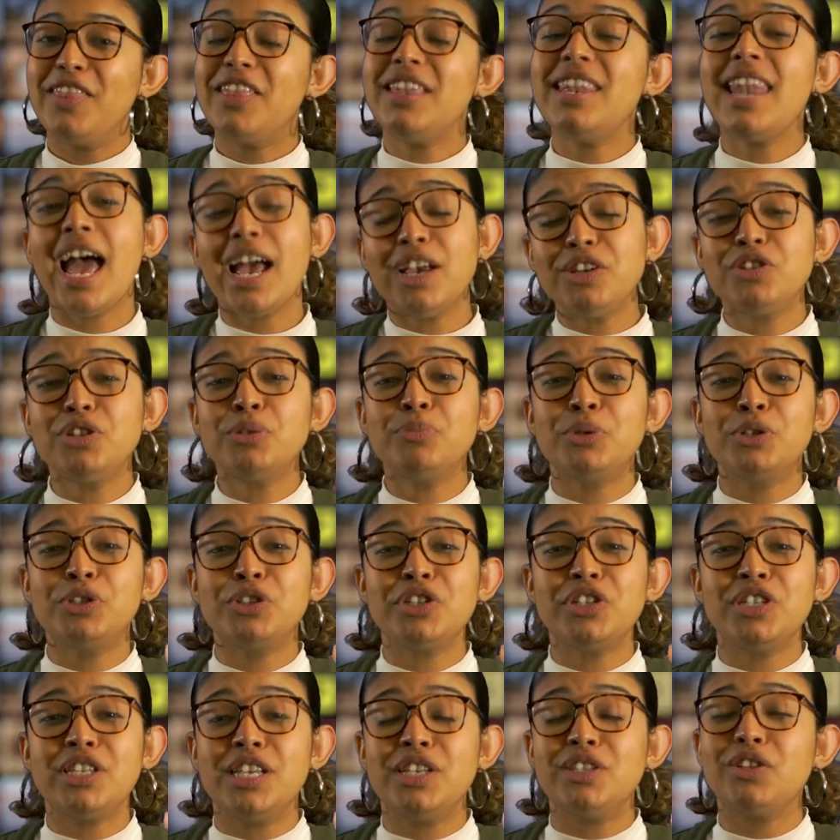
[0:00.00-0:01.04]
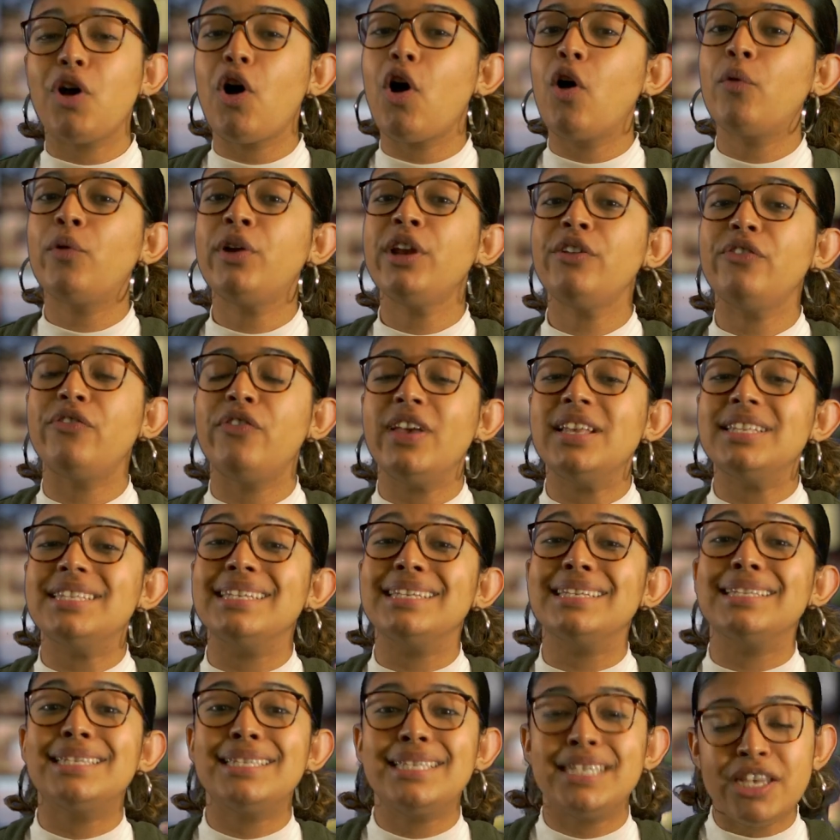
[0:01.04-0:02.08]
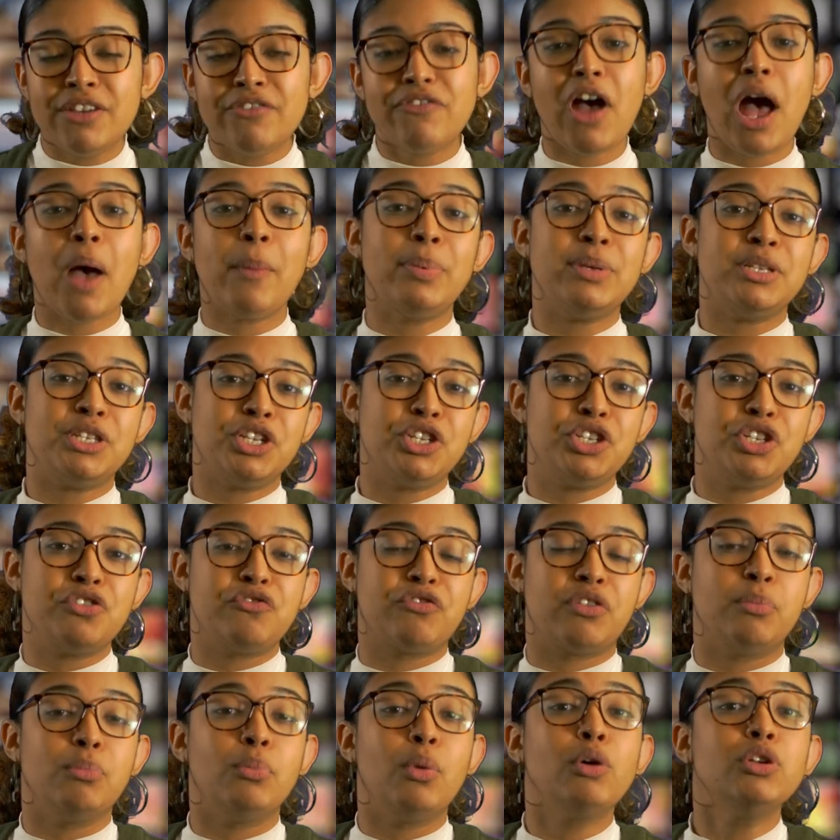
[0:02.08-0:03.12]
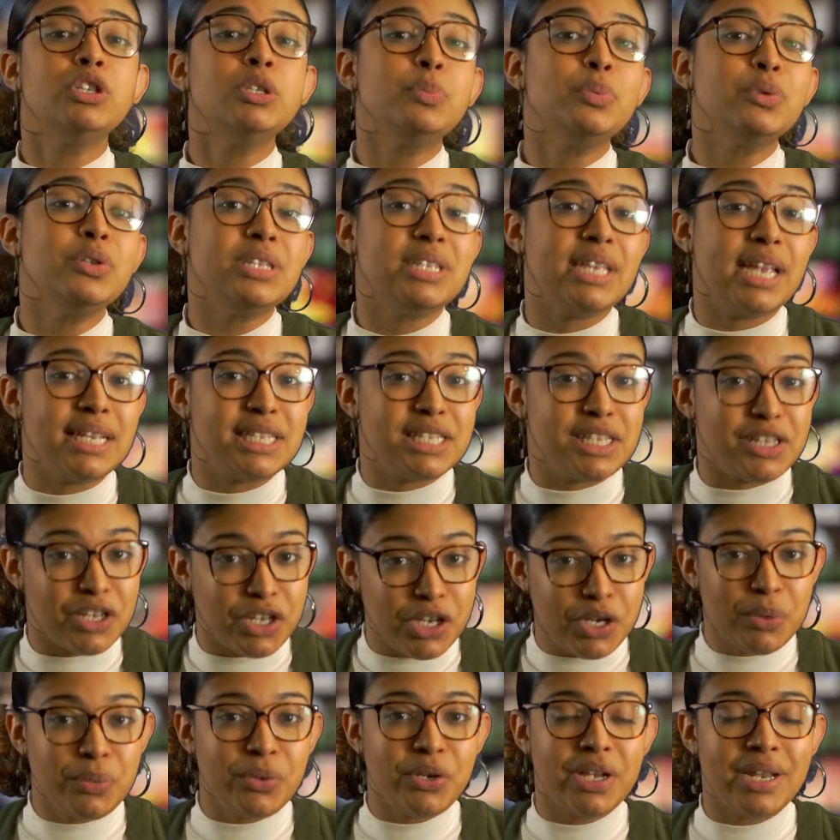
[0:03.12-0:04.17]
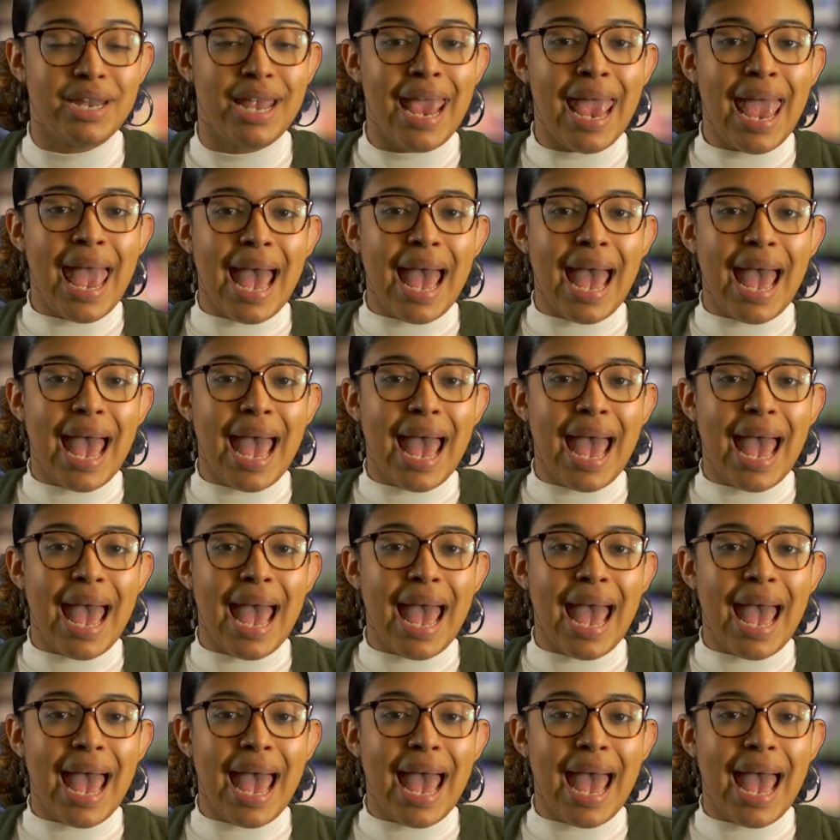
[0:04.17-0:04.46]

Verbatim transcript: The national emergency is already facing stiff opposition from multiple states in the Union